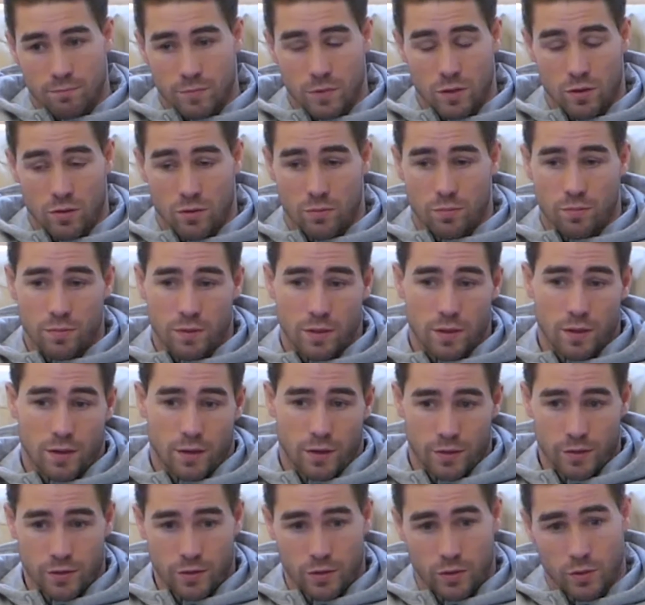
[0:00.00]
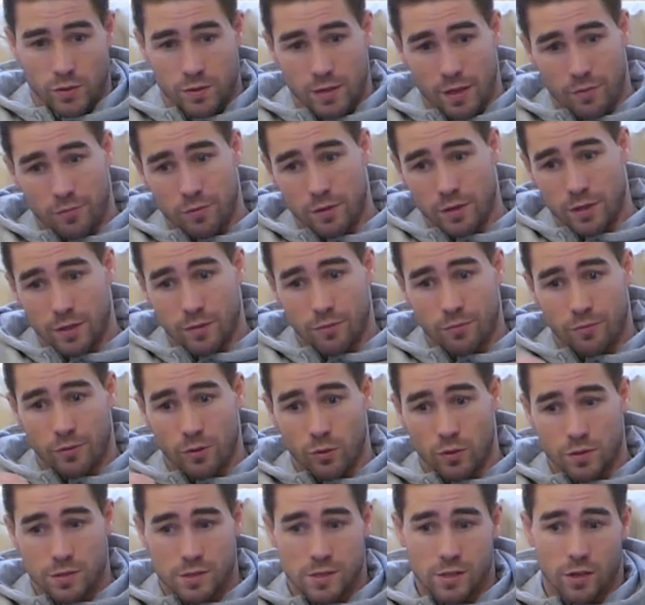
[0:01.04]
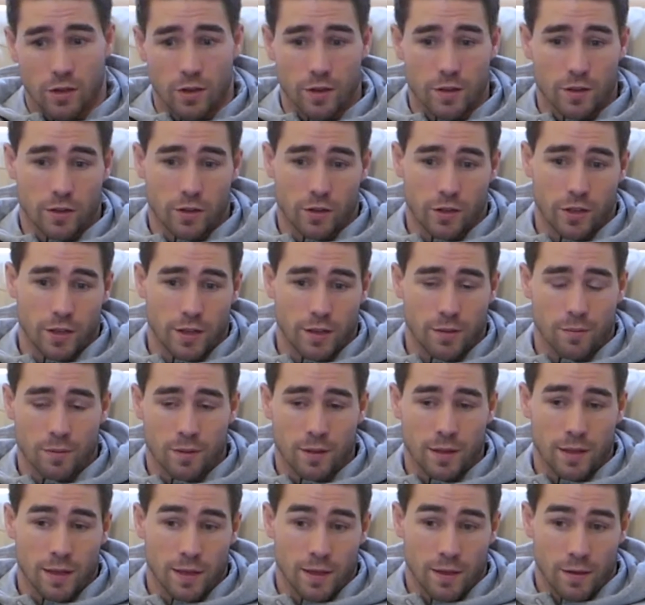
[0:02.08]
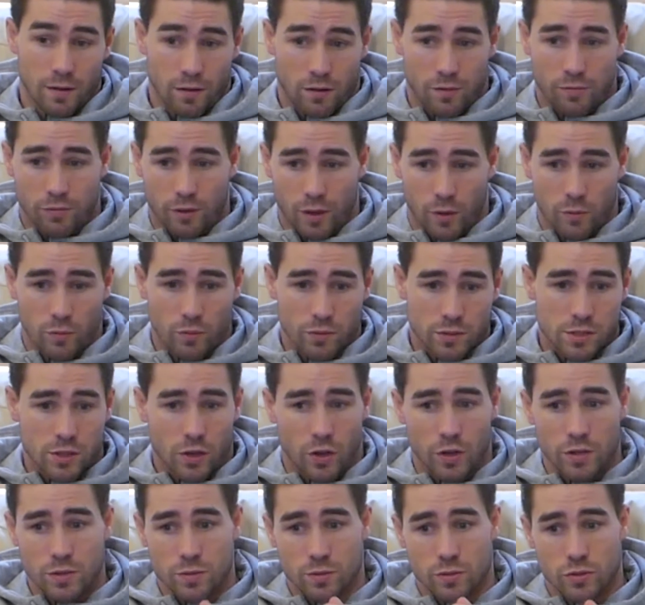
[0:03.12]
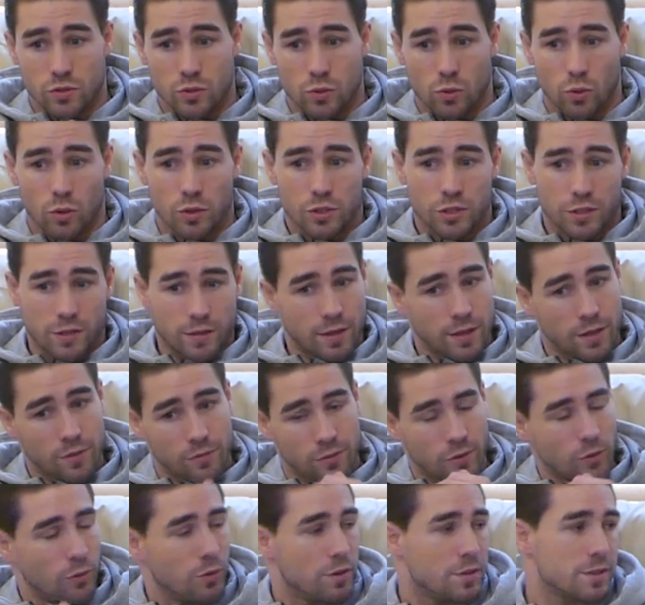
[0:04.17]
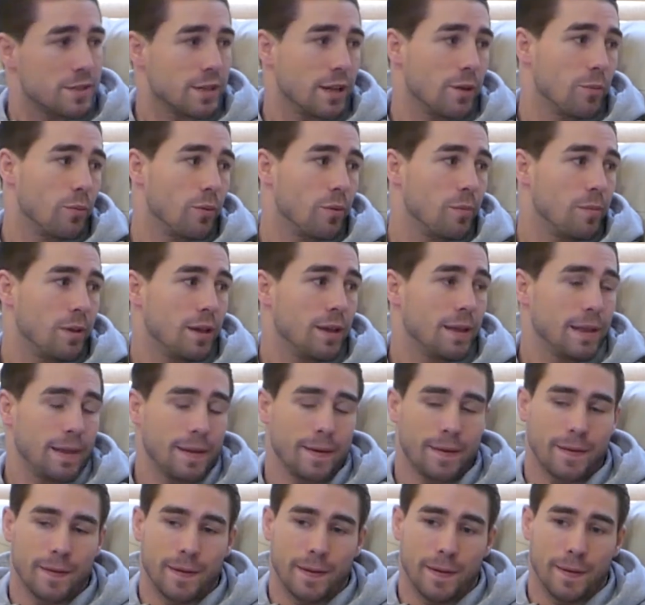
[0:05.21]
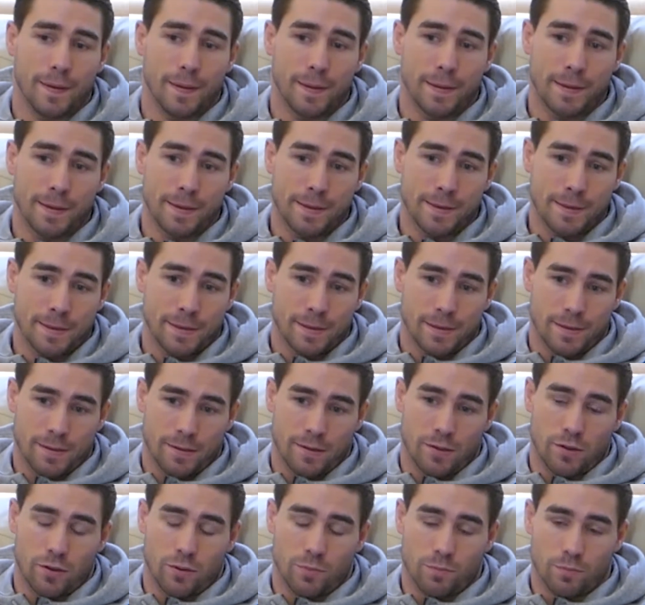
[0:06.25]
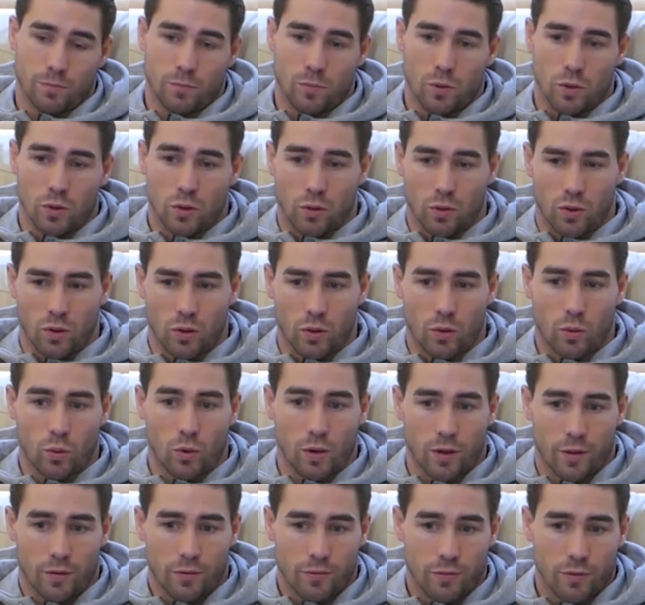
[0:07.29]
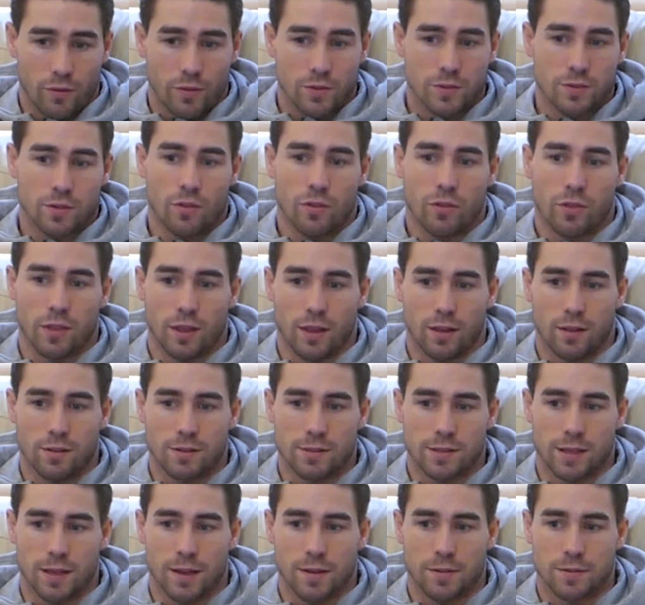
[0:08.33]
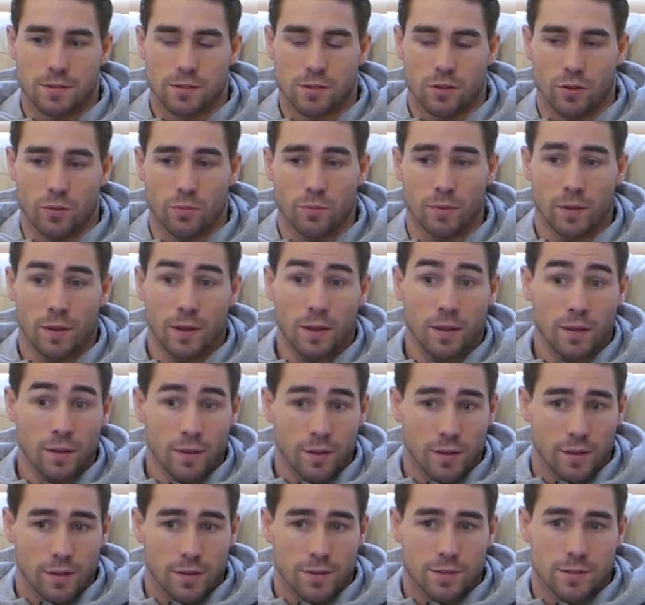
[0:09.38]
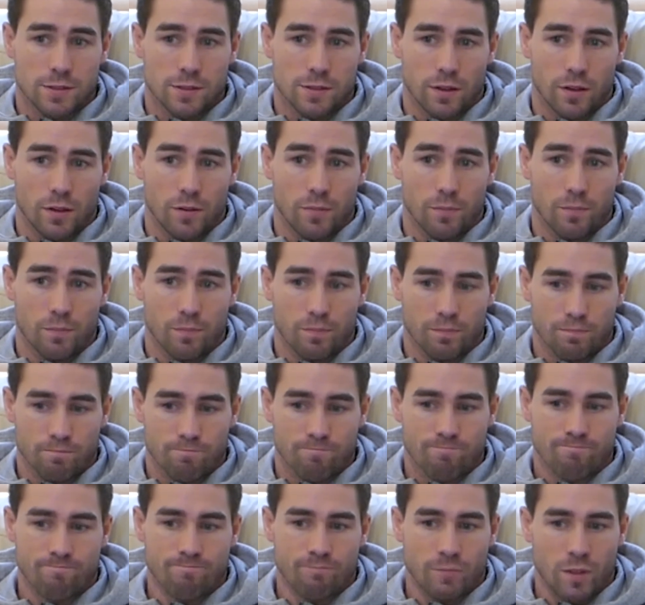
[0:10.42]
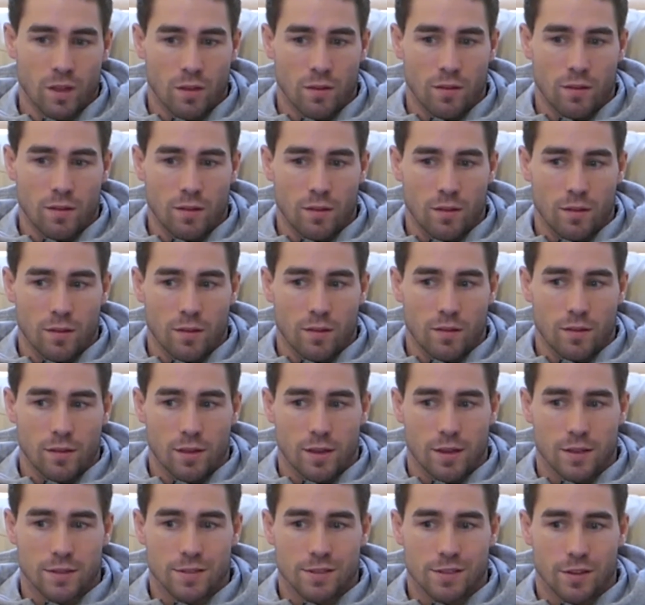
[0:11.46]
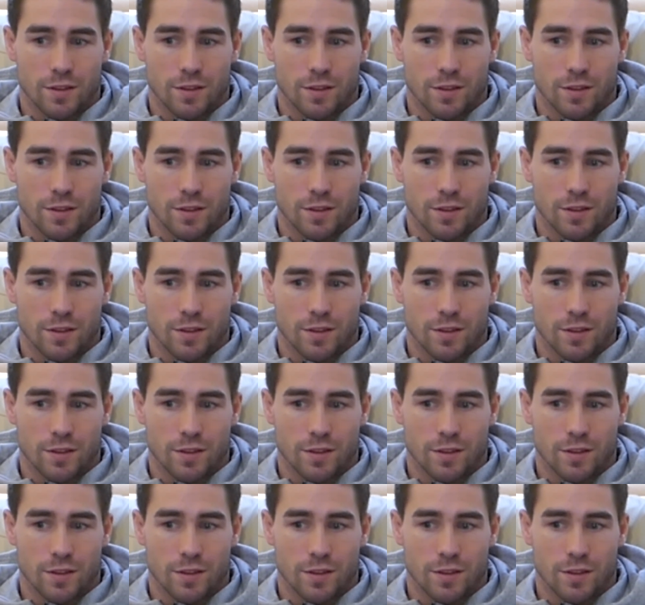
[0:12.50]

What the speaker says: you definitely can feel the size. Like I felt size with George, and he feel the same with me. I'm quite a thick set, so it's gonna be a